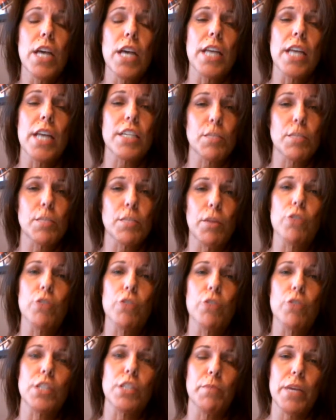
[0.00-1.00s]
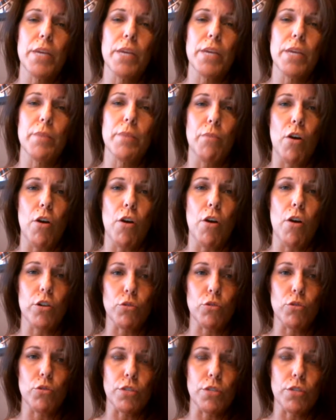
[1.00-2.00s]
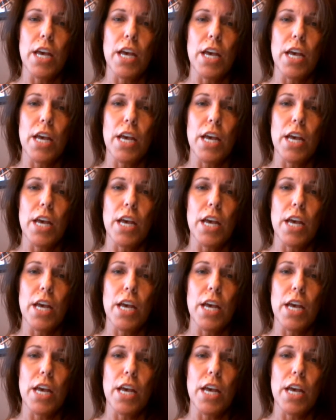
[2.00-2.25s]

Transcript: it explodes the pigment particles